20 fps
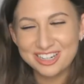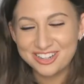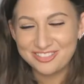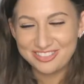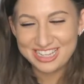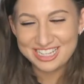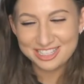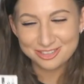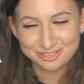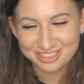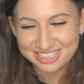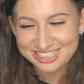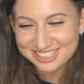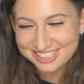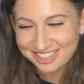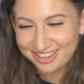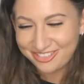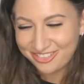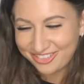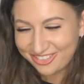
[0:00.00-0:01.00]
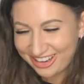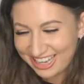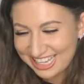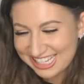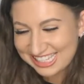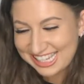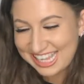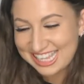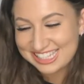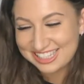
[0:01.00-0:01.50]
of these wins, otherwise
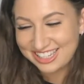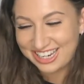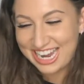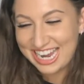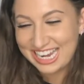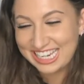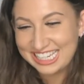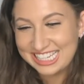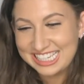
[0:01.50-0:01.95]
that's like